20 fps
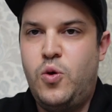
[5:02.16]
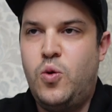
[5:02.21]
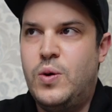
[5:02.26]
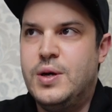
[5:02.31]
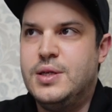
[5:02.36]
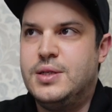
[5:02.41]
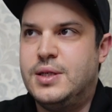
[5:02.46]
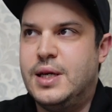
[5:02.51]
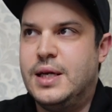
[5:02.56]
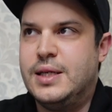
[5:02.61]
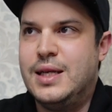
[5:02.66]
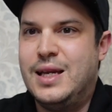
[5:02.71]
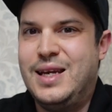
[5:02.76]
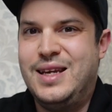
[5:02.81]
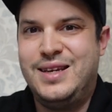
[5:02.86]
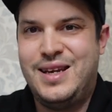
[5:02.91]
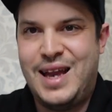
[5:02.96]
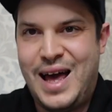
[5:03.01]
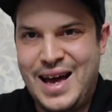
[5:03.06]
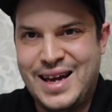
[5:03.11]
always said
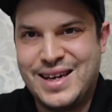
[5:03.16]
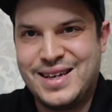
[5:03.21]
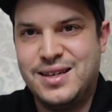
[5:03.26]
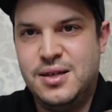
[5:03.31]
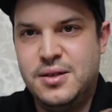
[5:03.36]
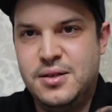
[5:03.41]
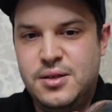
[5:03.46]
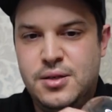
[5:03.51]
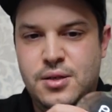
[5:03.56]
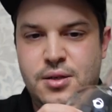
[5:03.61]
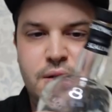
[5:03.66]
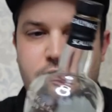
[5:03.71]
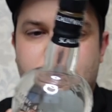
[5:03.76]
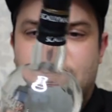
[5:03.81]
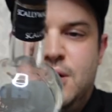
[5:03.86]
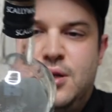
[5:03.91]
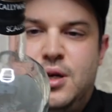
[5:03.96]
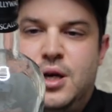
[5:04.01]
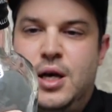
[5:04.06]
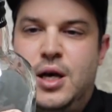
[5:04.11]
Lang
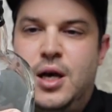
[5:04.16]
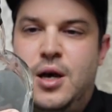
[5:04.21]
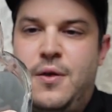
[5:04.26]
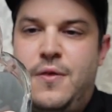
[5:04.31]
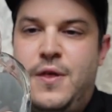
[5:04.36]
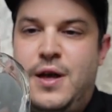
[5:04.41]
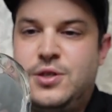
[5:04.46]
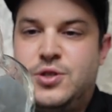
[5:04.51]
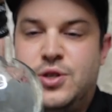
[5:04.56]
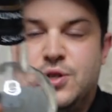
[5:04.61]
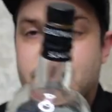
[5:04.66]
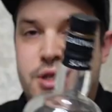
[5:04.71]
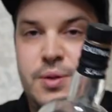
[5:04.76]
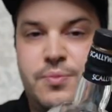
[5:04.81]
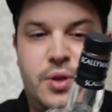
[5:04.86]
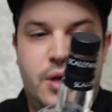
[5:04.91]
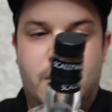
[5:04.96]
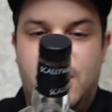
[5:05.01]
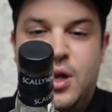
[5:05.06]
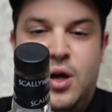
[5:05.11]
That's just
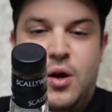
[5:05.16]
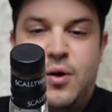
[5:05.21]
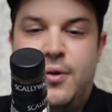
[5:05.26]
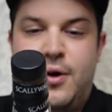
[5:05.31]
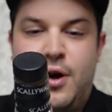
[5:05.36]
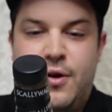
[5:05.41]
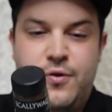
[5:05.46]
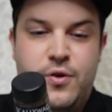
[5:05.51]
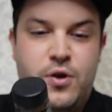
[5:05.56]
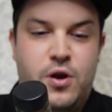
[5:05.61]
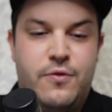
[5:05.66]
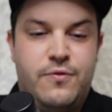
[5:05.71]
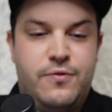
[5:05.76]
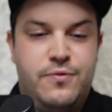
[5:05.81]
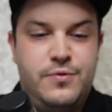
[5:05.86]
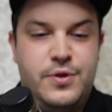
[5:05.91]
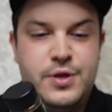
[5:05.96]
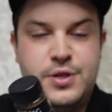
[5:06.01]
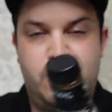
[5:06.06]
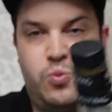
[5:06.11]
something, you know,
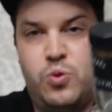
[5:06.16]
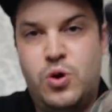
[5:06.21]
I've this